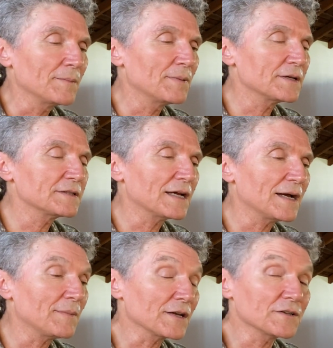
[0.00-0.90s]
But
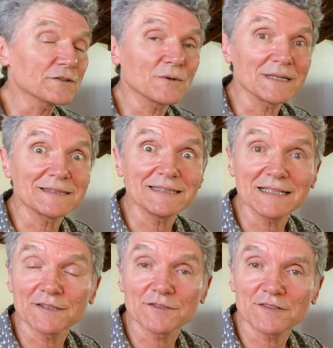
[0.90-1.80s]
I could call it
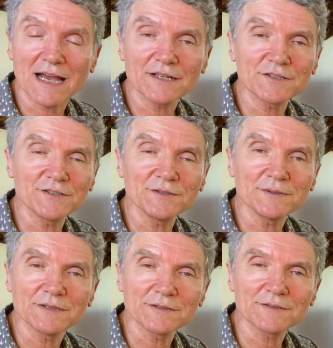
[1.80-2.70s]
tea and gratitude
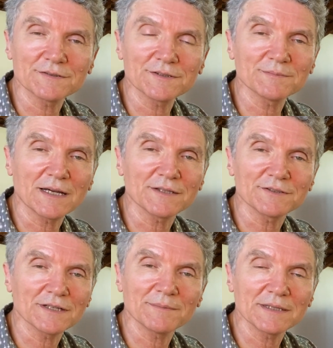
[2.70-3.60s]
just as
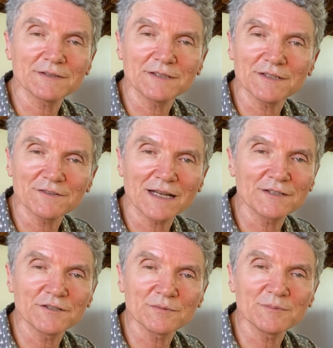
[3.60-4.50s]
much. I mean, tea and
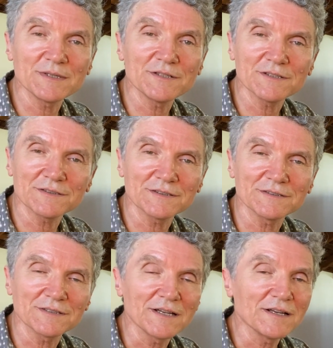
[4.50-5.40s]
gratitude would be just
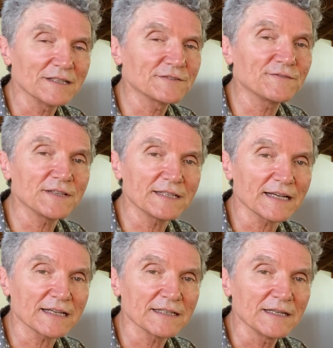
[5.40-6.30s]
as
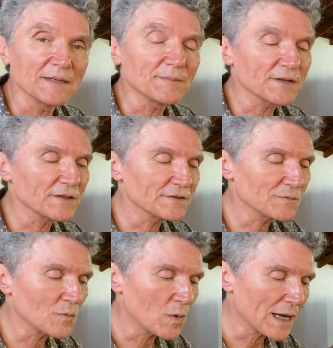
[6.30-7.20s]
fitting, because
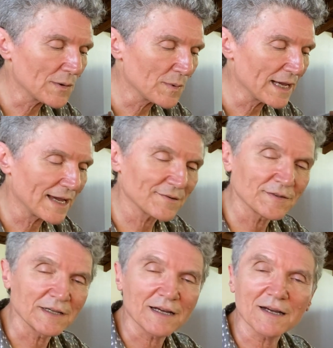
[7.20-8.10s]
when we have
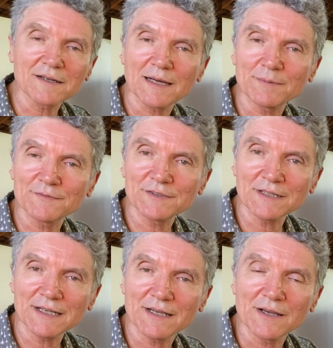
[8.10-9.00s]
our cup of
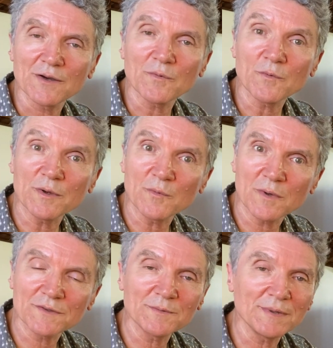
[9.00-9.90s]
tea, we
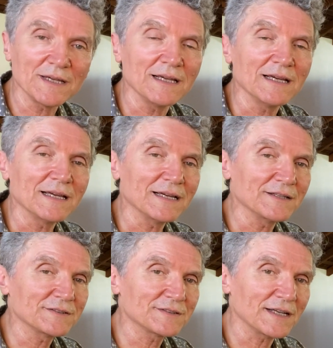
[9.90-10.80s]
want to be in
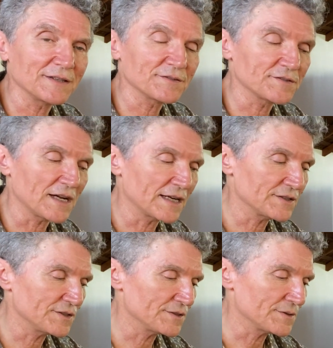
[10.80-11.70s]
a state of
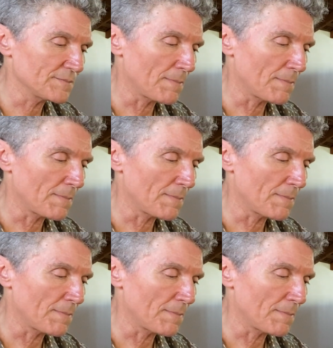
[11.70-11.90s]
gratitude.